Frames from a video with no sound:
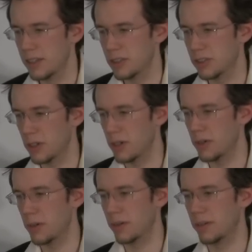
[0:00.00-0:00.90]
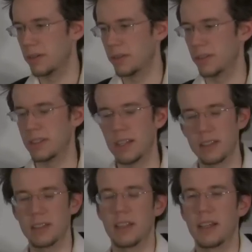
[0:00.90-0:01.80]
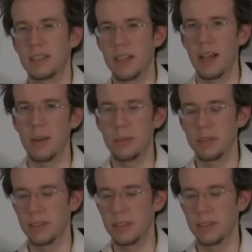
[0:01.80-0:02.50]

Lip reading: So, well, technically I guess up,